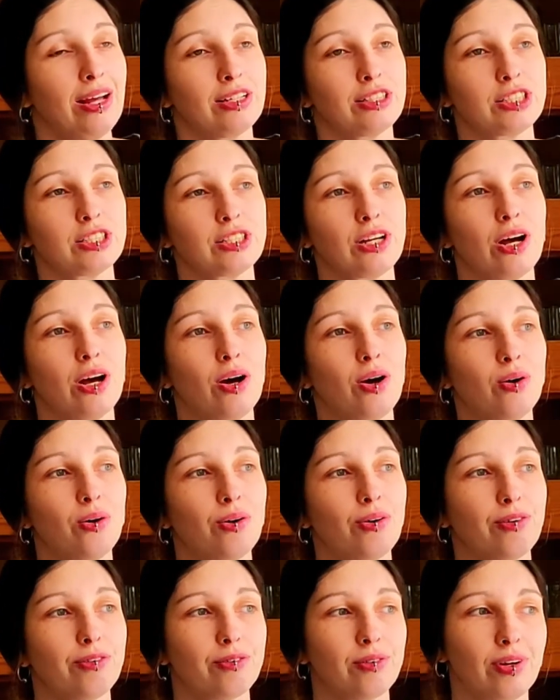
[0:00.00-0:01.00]

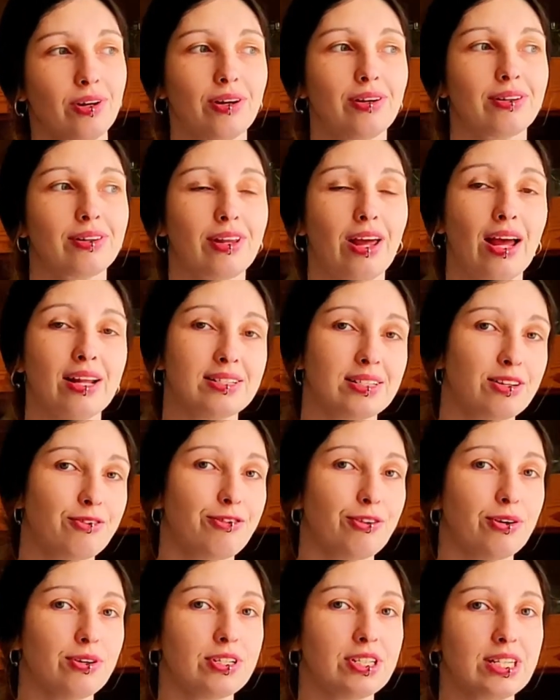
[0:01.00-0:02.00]
So that's the
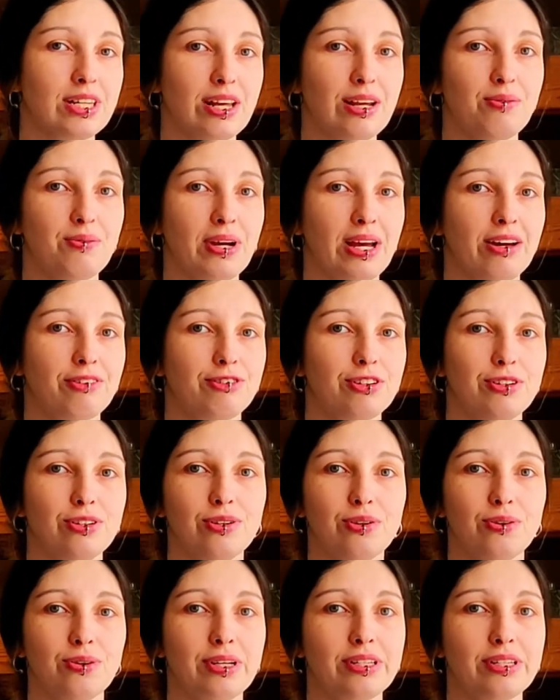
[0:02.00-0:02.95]
first thing we have to do.